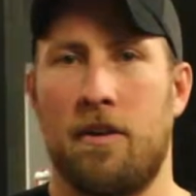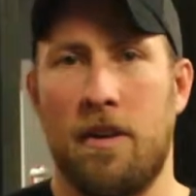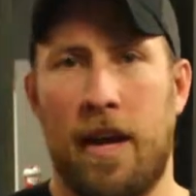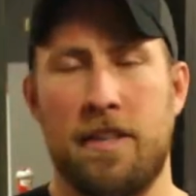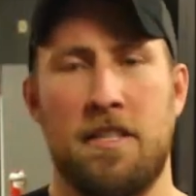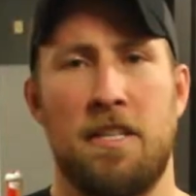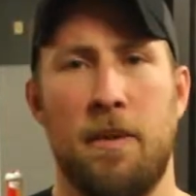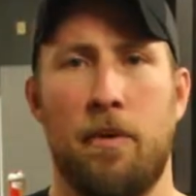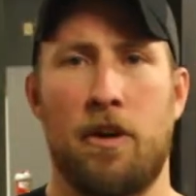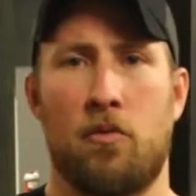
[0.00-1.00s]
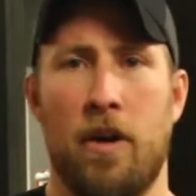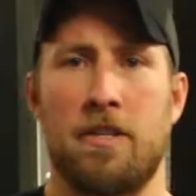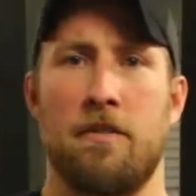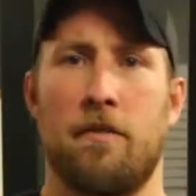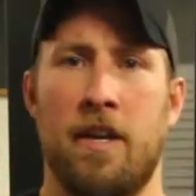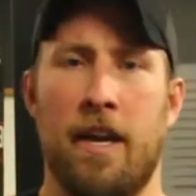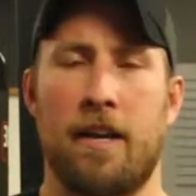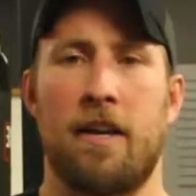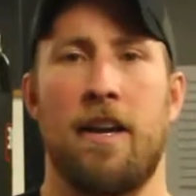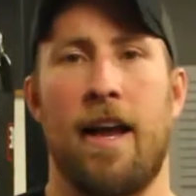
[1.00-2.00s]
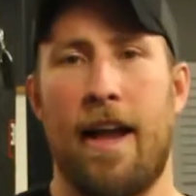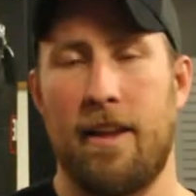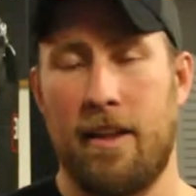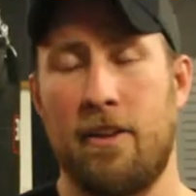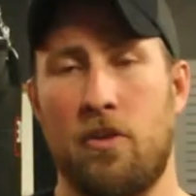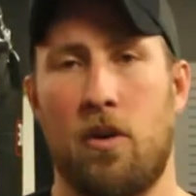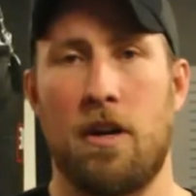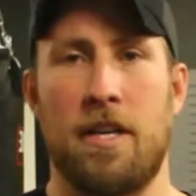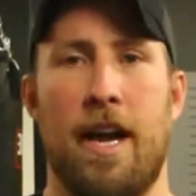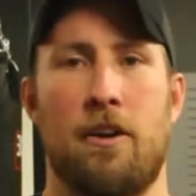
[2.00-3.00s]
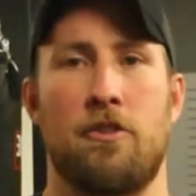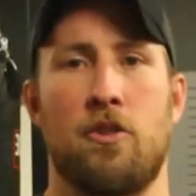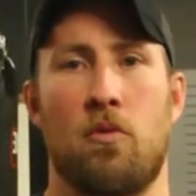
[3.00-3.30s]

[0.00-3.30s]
nice, deep, aggressive kick into our attacker's